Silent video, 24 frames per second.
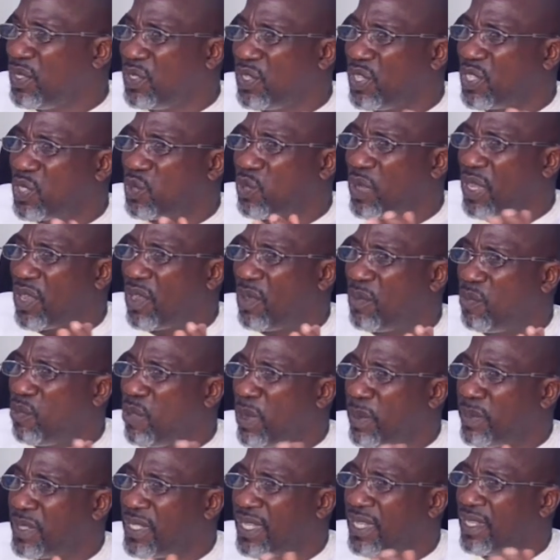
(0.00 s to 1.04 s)
just wake up
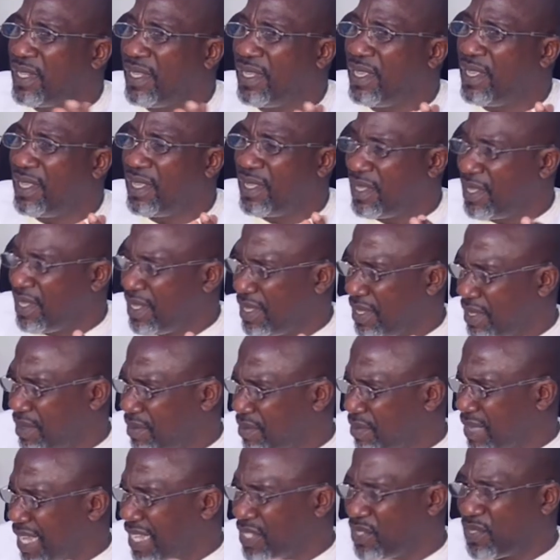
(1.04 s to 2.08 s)
whimsically
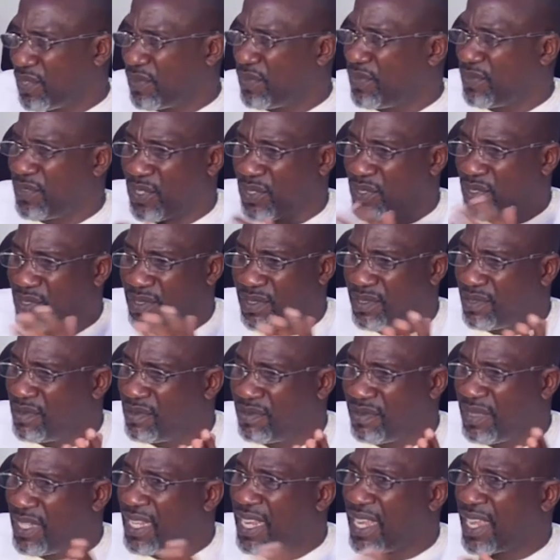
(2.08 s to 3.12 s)
out of
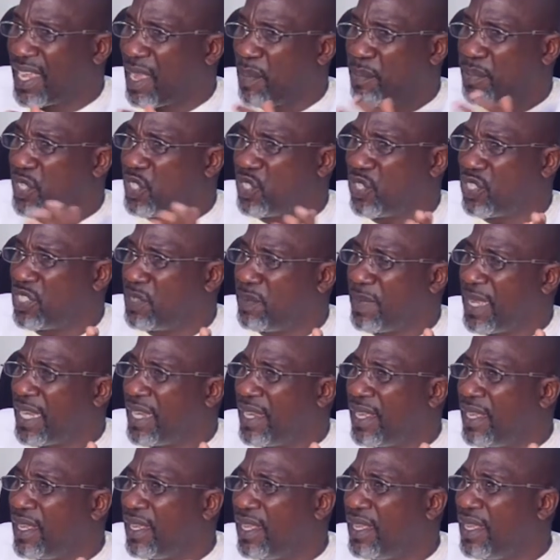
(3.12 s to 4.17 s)
just in a capricious
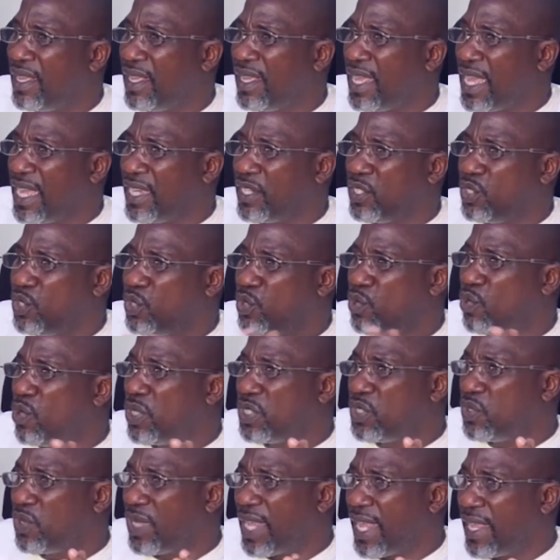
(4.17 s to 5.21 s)
manner and do what
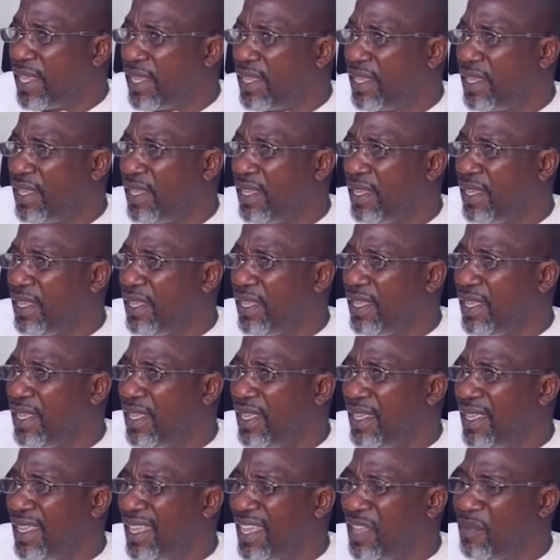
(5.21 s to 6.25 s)
you like.
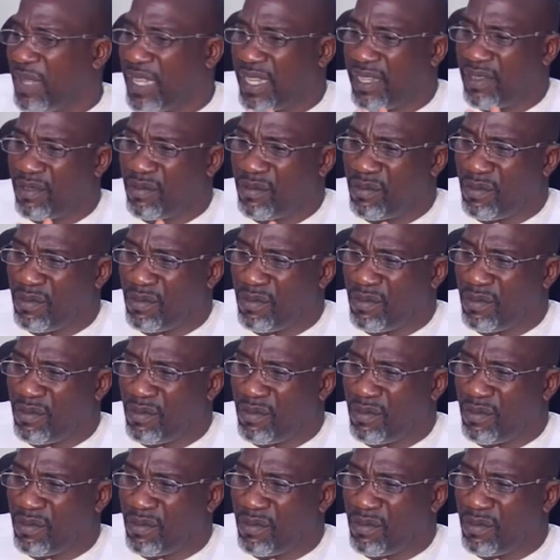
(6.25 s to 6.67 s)
The